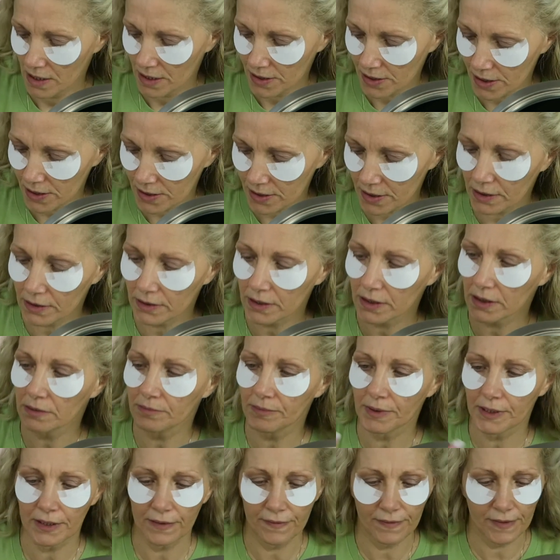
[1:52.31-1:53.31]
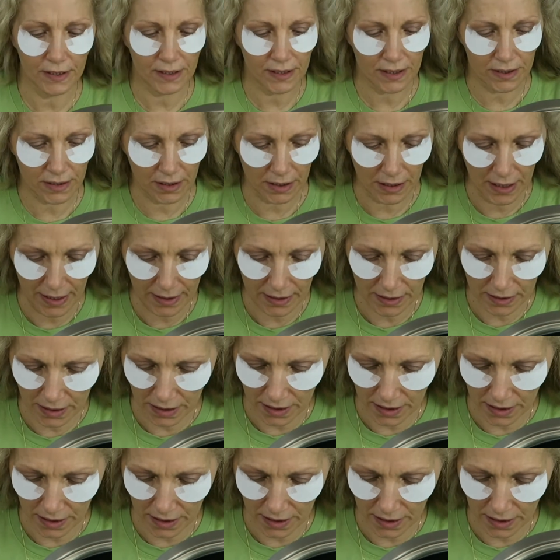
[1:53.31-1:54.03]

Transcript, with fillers: just a little bit of this light